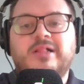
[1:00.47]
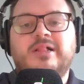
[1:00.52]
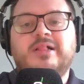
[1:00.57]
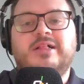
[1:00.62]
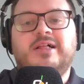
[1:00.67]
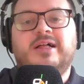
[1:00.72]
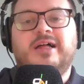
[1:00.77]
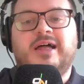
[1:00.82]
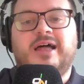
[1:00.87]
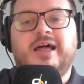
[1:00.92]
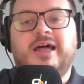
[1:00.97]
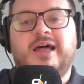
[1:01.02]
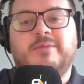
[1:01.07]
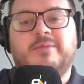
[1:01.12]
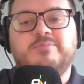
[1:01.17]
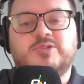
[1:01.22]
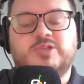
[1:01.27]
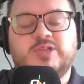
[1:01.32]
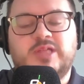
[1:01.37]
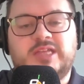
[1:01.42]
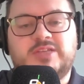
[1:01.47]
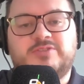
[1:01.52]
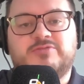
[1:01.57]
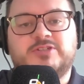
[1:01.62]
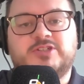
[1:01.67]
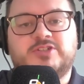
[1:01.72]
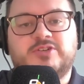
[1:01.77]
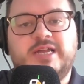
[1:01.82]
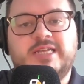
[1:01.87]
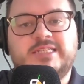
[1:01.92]
to win that set that he lost as
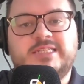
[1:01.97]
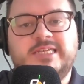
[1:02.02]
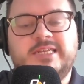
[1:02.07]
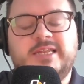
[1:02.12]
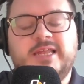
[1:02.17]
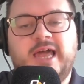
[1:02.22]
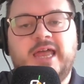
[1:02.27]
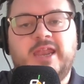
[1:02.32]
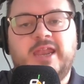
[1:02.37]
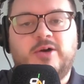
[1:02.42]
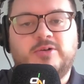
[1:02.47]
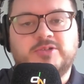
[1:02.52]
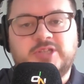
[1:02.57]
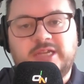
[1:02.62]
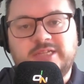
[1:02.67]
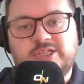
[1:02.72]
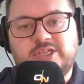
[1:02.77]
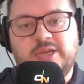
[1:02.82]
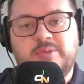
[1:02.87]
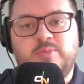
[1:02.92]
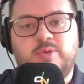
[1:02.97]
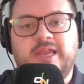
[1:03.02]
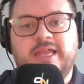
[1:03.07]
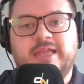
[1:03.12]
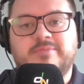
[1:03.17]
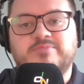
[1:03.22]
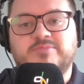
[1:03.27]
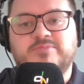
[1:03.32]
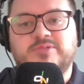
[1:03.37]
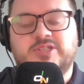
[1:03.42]
well. So that's
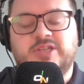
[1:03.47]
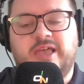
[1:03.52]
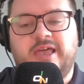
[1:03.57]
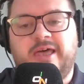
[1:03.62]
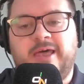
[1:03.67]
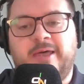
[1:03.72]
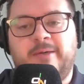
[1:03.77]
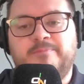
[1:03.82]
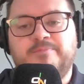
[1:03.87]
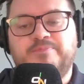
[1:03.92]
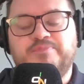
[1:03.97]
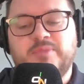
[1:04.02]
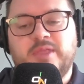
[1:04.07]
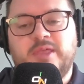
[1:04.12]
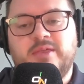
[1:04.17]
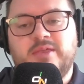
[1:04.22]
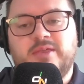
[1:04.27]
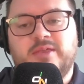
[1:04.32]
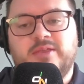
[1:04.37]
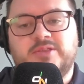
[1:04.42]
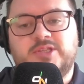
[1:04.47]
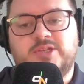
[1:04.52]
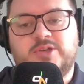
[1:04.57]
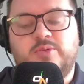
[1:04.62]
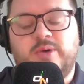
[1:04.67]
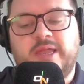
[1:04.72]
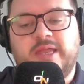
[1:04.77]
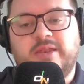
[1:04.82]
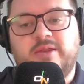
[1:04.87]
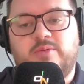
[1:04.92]
frustrating. And I also had Jim Williams
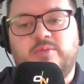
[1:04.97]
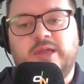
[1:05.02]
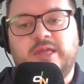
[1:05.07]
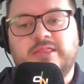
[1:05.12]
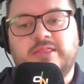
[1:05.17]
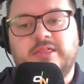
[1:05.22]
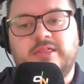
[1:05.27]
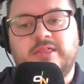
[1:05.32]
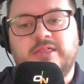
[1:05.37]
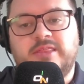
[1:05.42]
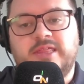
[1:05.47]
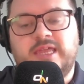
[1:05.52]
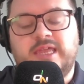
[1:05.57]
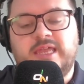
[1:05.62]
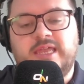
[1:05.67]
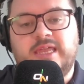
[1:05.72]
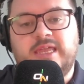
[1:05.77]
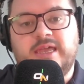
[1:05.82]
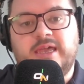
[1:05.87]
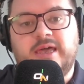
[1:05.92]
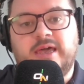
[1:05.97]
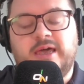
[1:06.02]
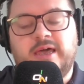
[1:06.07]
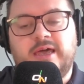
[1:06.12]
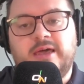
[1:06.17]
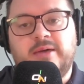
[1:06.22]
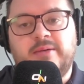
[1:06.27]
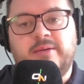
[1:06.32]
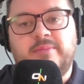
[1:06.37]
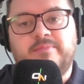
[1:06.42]
to win with
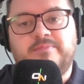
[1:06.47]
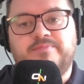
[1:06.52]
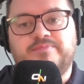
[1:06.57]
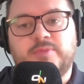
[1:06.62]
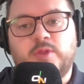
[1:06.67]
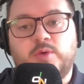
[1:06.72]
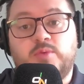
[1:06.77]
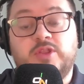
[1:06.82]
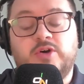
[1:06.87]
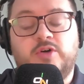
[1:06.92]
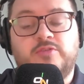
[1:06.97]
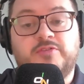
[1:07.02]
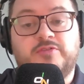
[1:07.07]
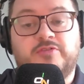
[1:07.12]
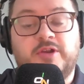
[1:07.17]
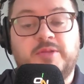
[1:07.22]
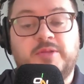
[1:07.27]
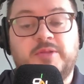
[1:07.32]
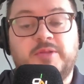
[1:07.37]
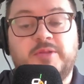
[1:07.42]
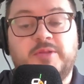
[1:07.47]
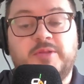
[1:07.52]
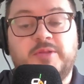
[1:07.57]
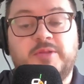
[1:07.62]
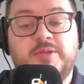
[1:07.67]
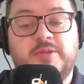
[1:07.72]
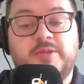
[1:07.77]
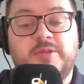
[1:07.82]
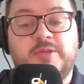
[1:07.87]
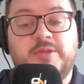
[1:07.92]

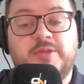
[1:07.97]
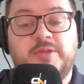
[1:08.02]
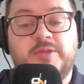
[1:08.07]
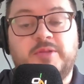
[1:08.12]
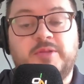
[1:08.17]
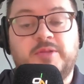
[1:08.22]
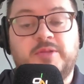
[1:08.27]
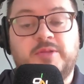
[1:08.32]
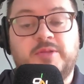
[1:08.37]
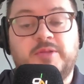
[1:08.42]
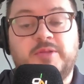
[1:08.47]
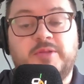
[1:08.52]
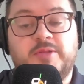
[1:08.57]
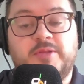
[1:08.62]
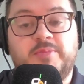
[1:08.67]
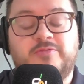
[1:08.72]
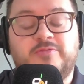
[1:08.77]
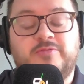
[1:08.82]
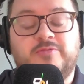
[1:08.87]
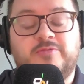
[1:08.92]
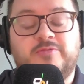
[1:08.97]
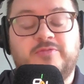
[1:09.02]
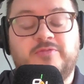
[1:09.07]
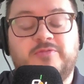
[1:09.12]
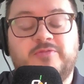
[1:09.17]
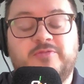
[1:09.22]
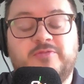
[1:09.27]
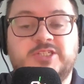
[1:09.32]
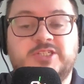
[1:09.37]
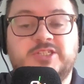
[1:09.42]
over 3.5
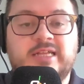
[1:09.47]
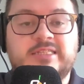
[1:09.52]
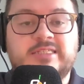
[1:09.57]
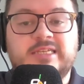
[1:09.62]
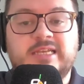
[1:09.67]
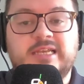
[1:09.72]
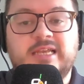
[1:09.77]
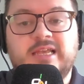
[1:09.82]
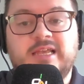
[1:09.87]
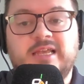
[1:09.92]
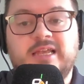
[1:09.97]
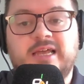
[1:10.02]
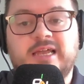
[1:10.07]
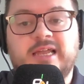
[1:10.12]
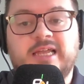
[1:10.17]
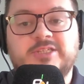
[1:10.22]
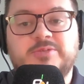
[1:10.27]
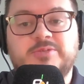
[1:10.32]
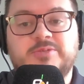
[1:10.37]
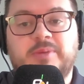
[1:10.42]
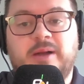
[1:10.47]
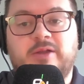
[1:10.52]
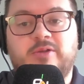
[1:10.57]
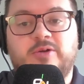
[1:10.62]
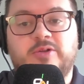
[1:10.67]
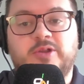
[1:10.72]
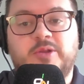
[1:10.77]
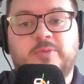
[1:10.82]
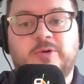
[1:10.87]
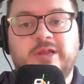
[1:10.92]
sets, obviously spurning 5 match
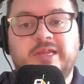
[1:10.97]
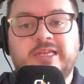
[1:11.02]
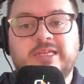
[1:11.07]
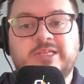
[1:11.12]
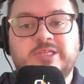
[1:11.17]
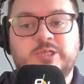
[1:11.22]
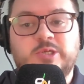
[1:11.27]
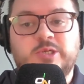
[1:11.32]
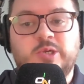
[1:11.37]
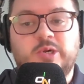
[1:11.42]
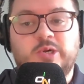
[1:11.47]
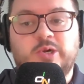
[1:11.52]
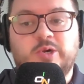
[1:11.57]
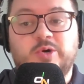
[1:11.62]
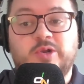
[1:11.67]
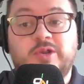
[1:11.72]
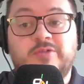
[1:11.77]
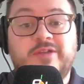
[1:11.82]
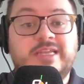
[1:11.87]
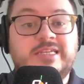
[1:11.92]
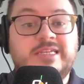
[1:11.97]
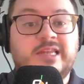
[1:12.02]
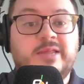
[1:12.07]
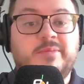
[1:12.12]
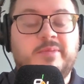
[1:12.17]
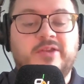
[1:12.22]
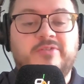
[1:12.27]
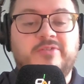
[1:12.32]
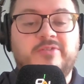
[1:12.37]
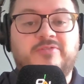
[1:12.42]
starts against Paolo
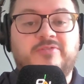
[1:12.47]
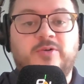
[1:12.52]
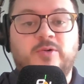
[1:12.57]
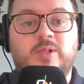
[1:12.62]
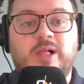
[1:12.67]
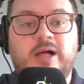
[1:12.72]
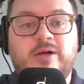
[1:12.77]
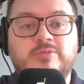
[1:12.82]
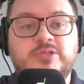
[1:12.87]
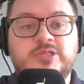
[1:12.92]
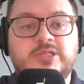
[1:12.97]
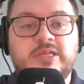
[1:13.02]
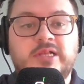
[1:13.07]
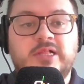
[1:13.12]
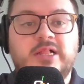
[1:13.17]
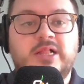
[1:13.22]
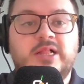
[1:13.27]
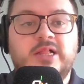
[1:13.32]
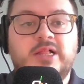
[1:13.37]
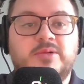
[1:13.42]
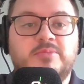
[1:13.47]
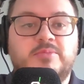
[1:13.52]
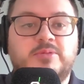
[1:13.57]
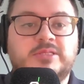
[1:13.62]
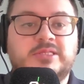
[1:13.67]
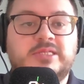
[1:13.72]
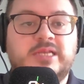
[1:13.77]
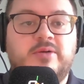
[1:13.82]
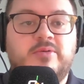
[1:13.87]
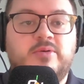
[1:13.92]
Nebrides. So it could have easily been a full house,
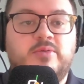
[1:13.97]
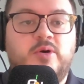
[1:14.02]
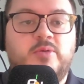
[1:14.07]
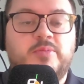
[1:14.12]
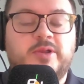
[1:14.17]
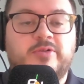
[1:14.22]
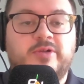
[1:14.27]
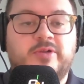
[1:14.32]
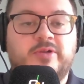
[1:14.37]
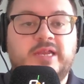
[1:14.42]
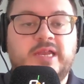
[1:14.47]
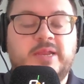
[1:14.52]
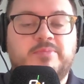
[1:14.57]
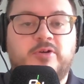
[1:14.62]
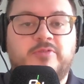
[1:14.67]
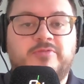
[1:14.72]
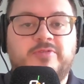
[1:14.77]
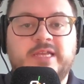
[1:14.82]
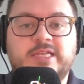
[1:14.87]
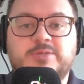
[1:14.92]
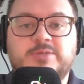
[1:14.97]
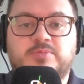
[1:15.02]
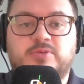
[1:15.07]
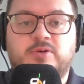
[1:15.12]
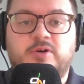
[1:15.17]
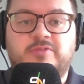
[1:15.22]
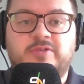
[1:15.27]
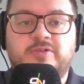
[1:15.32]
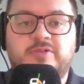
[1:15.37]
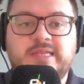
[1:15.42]
but we won't be greedy. Profit
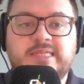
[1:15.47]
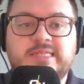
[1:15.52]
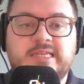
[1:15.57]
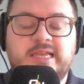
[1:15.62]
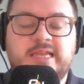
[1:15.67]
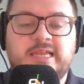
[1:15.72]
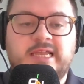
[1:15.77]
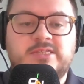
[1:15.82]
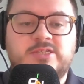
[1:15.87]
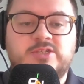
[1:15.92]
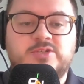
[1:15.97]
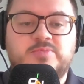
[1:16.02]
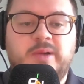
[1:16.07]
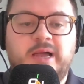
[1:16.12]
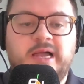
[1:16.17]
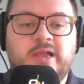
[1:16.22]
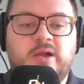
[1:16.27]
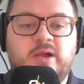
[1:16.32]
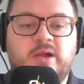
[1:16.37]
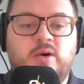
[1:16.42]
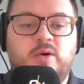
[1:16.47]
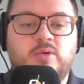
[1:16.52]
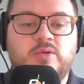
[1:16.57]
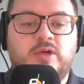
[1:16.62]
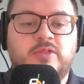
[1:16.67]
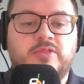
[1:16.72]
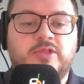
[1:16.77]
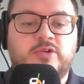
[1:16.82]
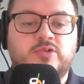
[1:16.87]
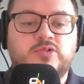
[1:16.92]
is profit and gets us back
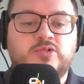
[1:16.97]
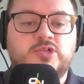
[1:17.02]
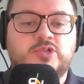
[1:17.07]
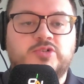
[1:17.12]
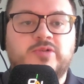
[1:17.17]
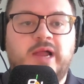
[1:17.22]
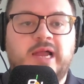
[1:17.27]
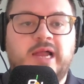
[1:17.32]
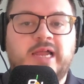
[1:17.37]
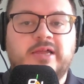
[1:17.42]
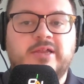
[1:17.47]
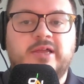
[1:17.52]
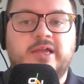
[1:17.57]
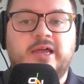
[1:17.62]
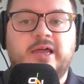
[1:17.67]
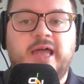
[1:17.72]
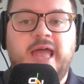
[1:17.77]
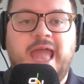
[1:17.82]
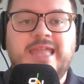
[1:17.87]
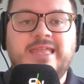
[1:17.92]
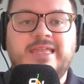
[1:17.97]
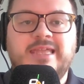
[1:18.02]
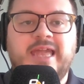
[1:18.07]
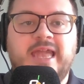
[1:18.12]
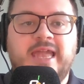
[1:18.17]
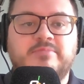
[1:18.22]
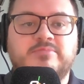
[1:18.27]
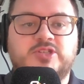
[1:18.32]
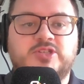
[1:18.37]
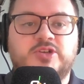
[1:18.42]
on the good track. 8
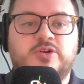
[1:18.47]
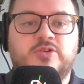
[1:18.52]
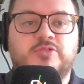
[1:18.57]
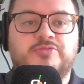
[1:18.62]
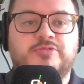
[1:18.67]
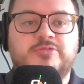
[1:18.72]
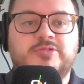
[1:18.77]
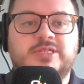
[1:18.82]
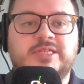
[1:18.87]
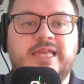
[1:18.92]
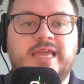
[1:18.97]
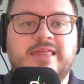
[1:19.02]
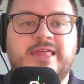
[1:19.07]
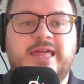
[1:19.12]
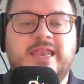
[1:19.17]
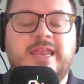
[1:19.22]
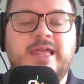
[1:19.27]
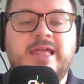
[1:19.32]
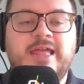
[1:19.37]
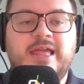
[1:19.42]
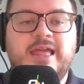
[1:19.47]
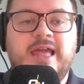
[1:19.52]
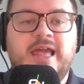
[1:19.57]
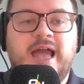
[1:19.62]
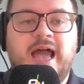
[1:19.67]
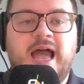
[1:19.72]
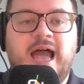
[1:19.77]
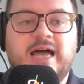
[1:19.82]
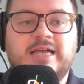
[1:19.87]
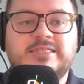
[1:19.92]
games to go through today then,
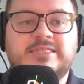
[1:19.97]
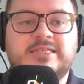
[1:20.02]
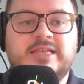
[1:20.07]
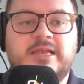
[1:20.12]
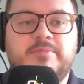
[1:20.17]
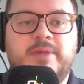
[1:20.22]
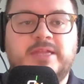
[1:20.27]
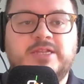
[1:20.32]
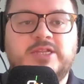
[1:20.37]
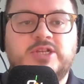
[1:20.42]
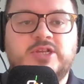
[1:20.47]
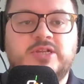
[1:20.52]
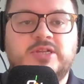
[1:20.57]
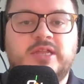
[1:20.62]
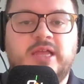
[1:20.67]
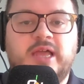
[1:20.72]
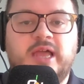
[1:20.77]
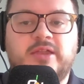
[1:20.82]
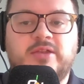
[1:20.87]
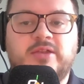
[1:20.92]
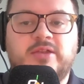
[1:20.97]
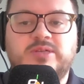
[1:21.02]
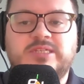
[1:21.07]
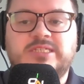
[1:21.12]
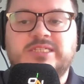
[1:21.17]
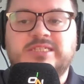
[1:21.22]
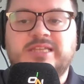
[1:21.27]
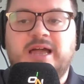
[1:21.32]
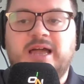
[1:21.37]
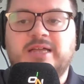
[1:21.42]
as mentioned. And we
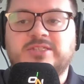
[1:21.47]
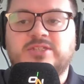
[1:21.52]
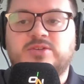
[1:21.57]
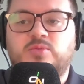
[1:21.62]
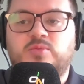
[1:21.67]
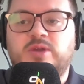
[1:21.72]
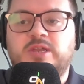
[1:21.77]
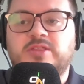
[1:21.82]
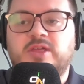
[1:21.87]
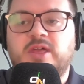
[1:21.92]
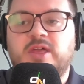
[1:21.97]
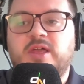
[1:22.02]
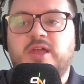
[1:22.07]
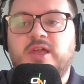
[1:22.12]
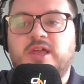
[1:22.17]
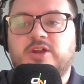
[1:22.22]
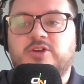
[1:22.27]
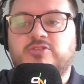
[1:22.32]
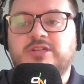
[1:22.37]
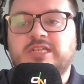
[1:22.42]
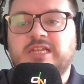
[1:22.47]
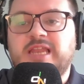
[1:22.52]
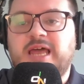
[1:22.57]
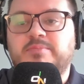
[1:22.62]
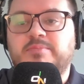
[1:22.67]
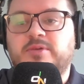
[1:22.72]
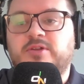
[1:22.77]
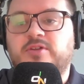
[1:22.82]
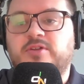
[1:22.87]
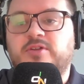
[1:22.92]
start with Chris
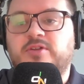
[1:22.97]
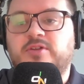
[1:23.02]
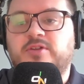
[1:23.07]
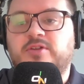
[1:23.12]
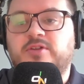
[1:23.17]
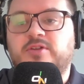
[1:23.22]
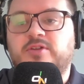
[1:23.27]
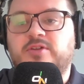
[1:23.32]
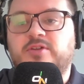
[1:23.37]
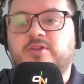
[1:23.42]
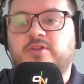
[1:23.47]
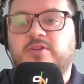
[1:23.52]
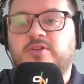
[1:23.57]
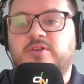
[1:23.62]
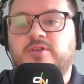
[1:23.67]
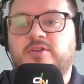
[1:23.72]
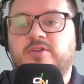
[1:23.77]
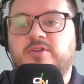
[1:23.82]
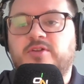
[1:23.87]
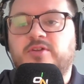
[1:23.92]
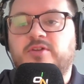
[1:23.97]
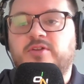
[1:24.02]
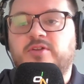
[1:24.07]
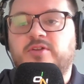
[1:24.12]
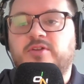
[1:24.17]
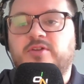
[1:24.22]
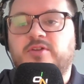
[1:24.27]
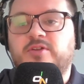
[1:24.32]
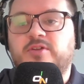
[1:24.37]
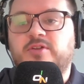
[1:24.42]
Landman versus Lok.
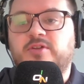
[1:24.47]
